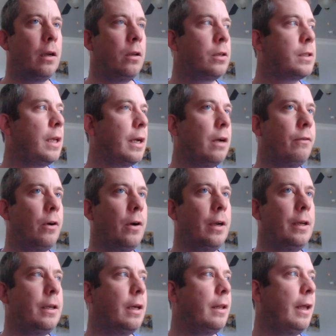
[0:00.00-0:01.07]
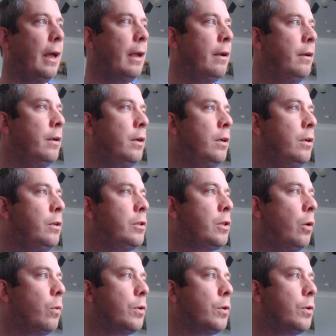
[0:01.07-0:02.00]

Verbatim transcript: Looks like I've already done that. So we're